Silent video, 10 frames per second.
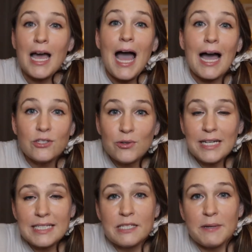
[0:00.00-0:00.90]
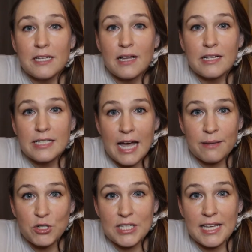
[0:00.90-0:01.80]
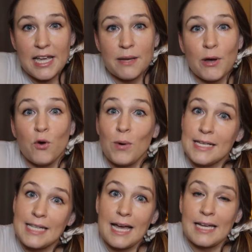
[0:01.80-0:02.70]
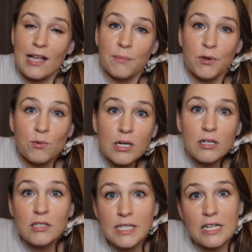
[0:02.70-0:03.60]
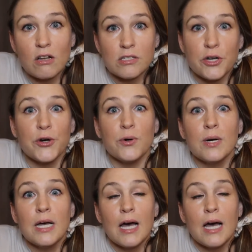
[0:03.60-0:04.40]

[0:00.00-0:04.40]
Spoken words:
I do like to spend a lot of time just thinking about ways that I can help the world, and also